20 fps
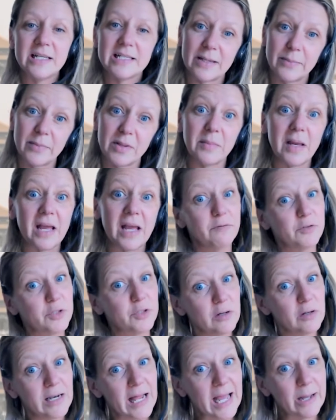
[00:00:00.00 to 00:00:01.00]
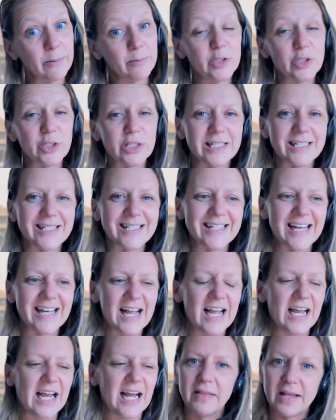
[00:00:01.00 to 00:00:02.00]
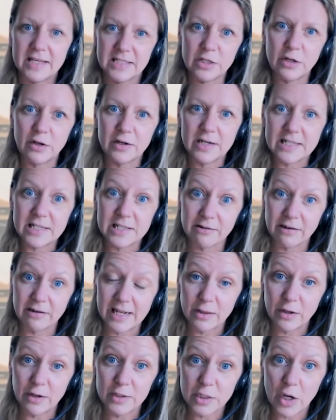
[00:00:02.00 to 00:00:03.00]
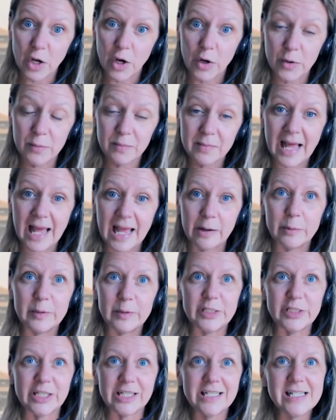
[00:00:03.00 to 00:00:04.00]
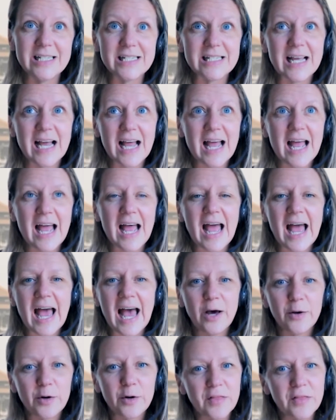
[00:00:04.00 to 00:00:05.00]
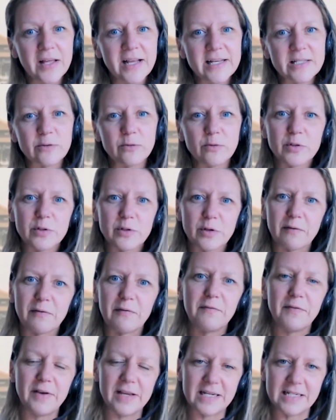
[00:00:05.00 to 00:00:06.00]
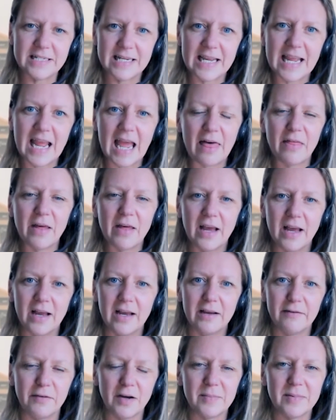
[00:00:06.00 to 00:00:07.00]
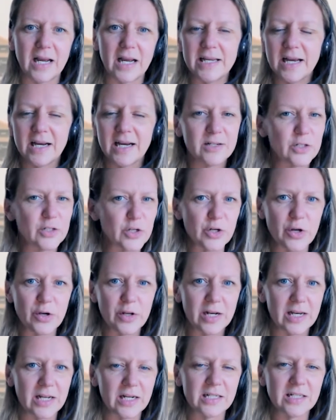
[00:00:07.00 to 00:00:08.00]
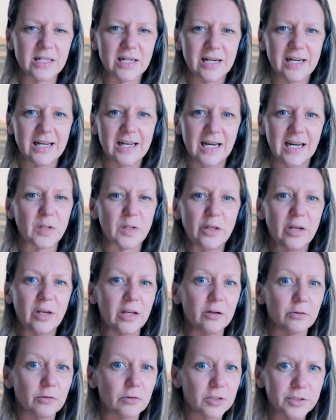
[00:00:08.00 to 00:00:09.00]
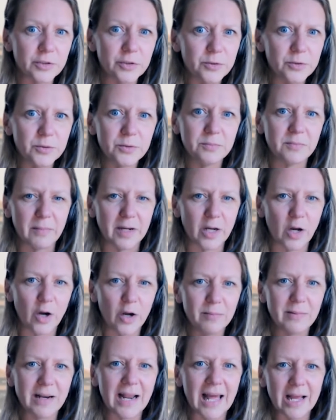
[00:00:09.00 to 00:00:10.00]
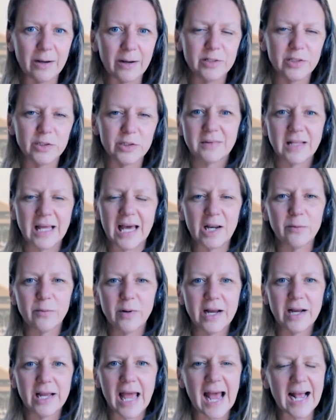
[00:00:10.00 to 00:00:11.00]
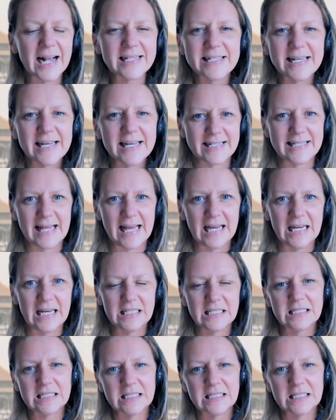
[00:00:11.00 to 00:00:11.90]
Some of them have two languages. That's not necessarily those home languages. How do these all sort of fit together? If I'm a young student learning Urdu, my home language, how do I access that?